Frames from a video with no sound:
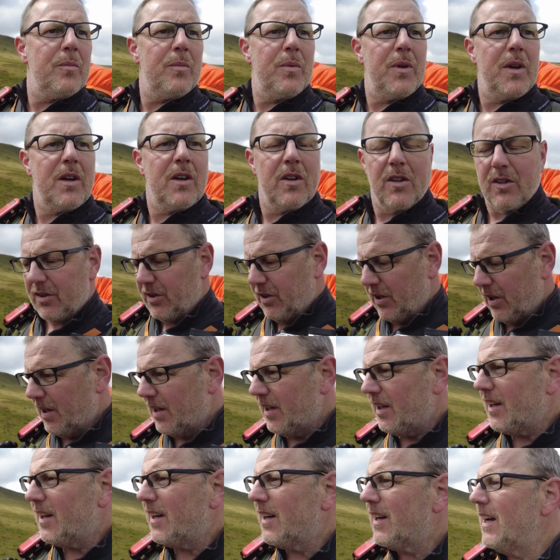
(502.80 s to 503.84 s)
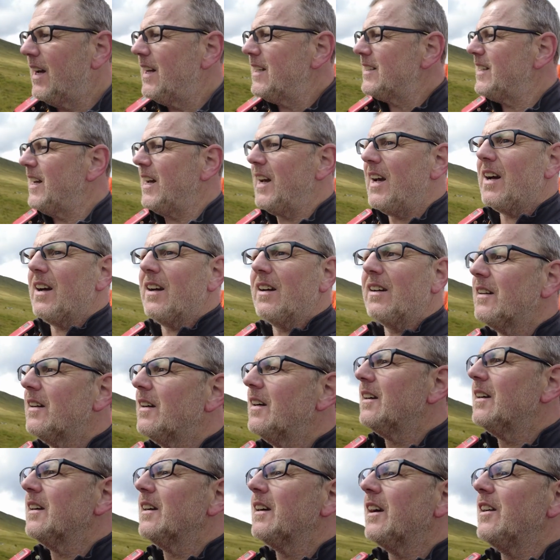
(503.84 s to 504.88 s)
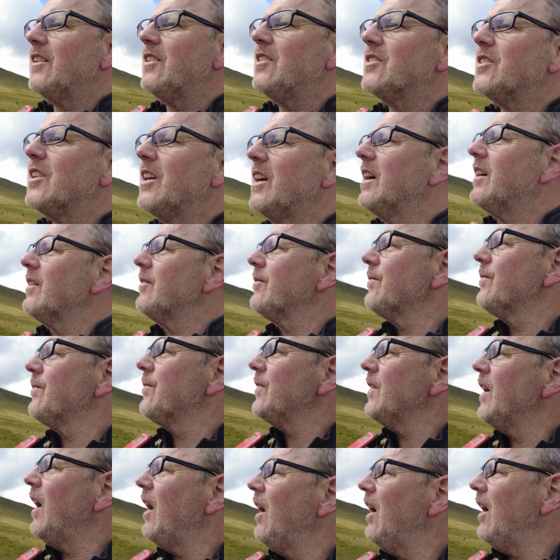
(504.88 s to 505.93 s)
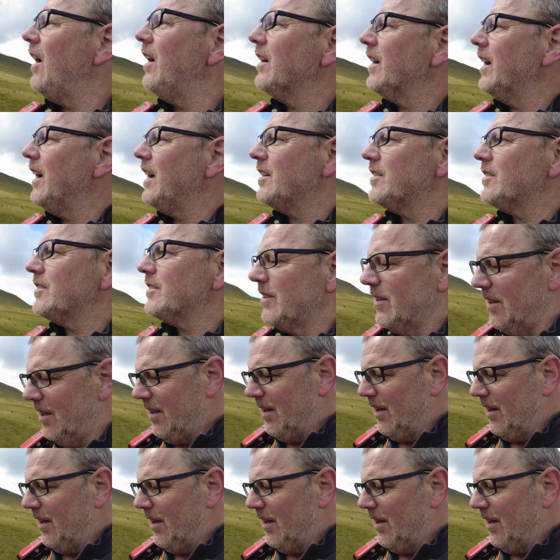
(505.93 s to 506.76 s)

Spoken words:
Because it's here. Can you see it? Ah, yes.